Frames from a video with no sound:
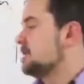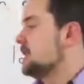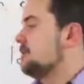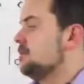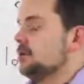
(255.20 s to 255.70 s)

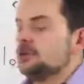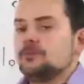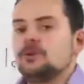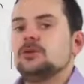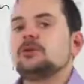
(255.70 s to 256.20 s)
for example,
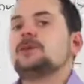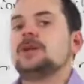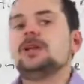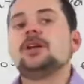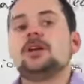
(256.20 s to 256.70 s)
on the
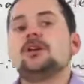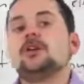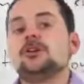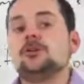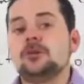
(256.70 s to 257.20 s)
computer. But
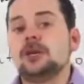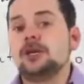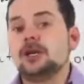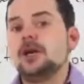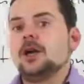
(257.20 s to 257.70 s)
here you're
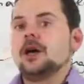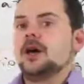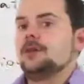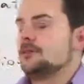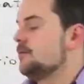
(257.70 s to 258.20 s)
doing it,
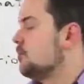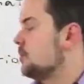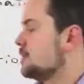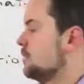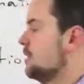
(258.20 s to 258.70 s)

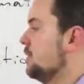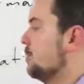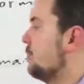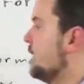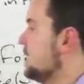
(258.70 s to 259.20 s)
of course, with your